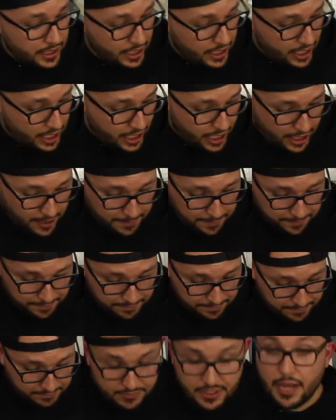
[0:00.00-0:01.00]
Now I'm
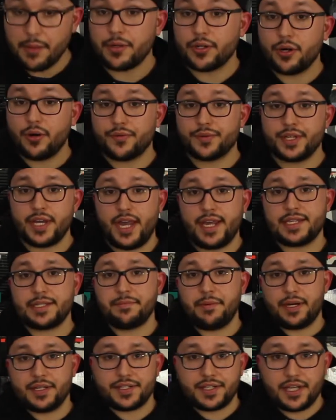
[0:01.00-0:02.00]
going to go over the
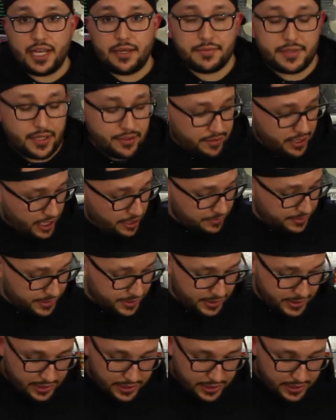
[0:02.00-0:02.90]
Xbox games I grabbed.